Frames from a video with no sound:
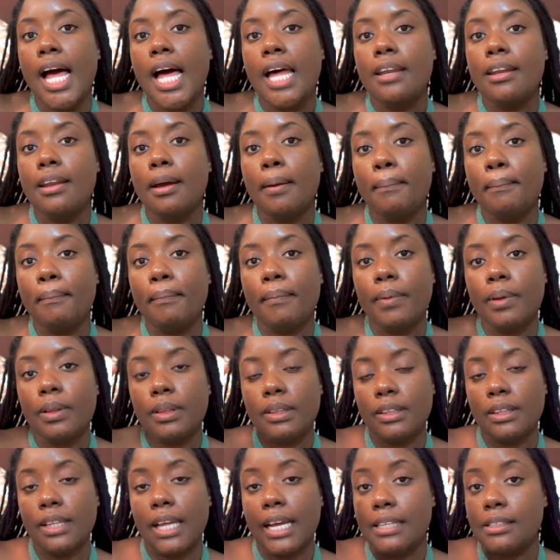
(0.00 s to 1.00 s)

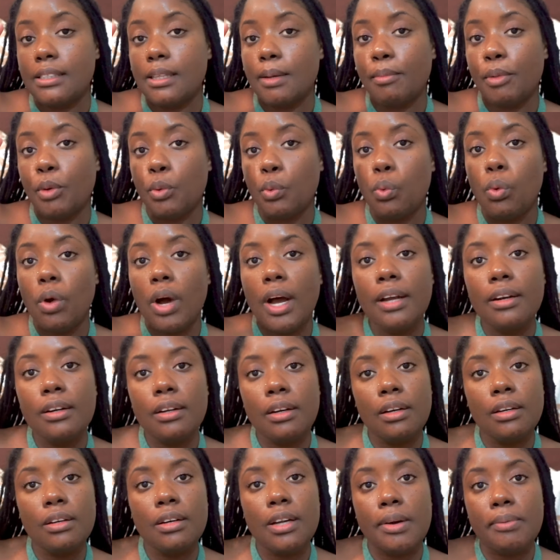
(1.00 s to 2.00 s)
That's number one.
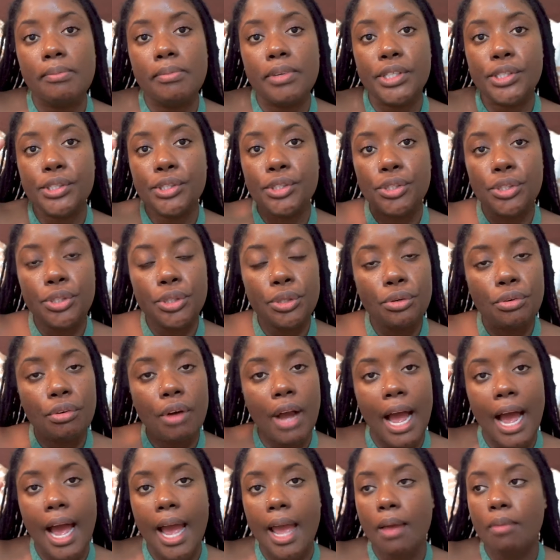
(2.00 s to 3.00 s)
Number two,
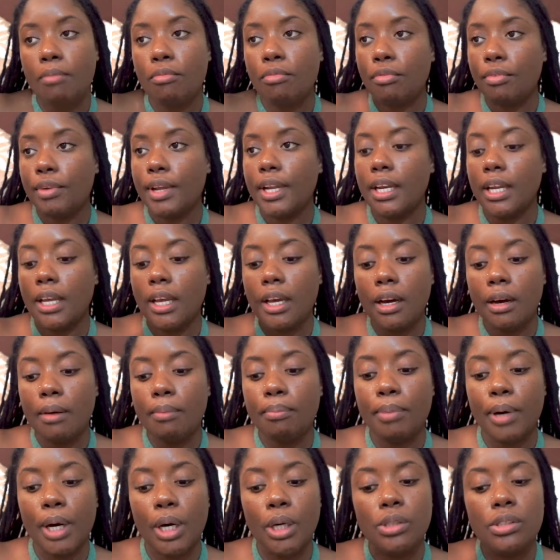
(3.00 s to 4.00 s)
I am really
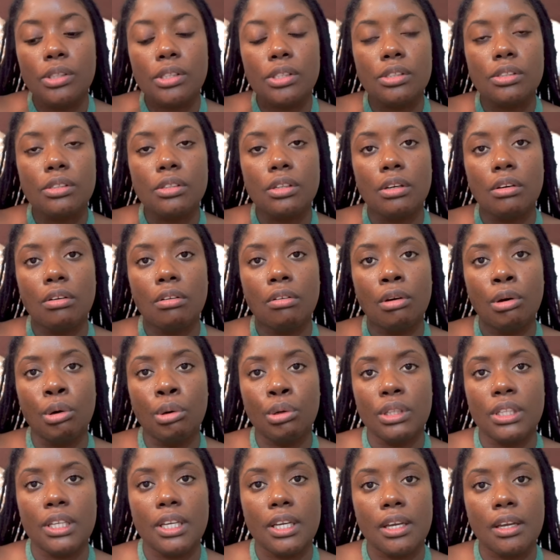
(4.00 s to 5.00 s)
about
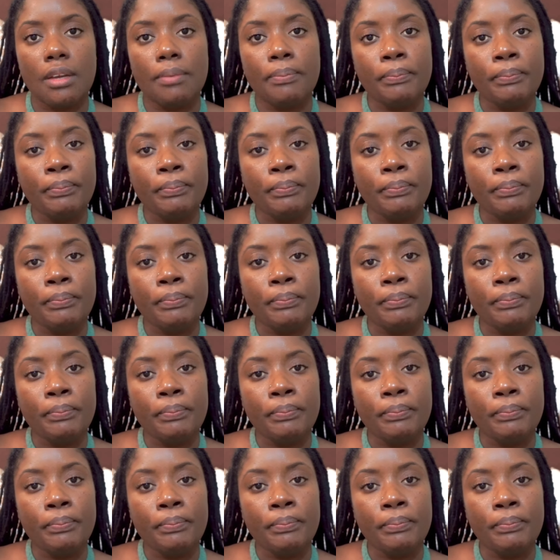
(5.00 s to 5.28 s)
only